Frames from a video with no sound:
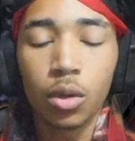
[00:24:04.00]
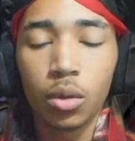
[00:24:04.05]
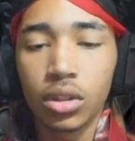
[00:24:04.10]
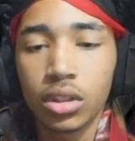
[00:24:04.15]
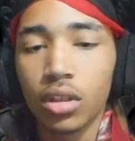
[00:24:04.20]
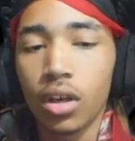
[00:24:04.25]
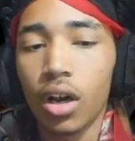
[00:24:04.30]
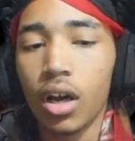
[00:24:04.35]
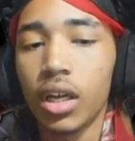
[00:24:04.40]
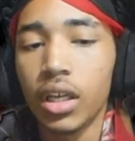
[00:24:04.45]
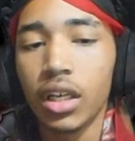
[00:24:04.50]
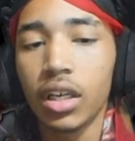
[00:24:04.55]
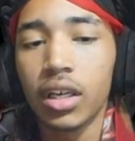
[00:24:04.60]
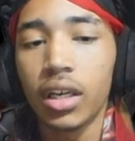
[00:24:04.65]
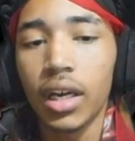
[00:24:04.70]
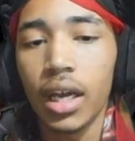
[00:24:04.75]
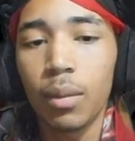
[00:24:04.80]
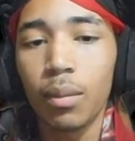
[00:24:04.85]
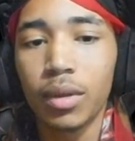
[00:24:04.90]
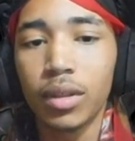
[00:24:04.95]
was calling your
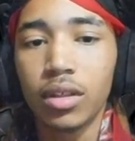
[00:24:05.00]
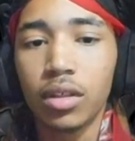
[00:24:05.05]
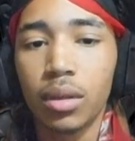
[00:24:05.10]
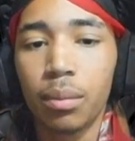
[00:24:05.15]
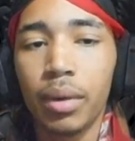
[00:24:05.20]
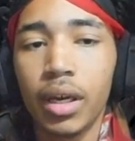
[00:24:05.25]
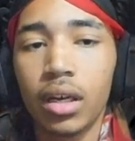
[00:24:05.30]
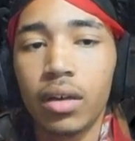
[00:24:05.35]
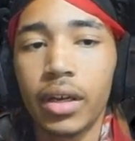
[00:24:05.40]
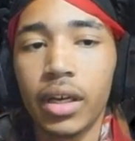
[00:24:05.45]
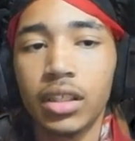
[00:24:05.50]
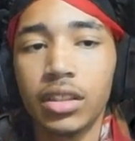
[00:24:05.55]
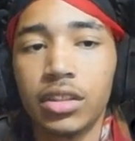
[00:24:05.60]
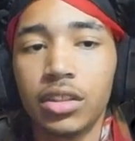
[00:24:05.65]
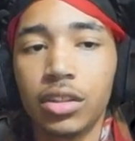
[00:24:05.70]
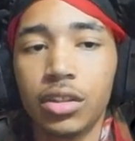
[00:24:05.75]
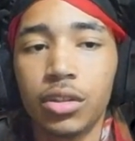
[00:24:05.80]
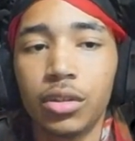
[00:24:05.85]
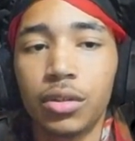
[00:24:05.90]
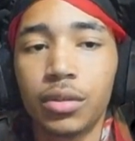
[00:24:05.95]
name until the bitter end,
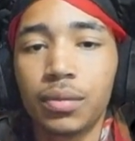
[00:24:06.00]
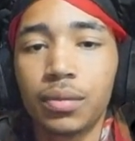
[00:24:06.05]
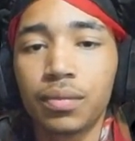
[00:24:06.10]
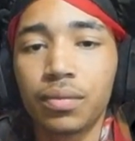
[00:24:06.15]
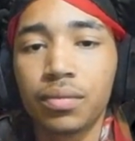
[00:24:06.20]
too.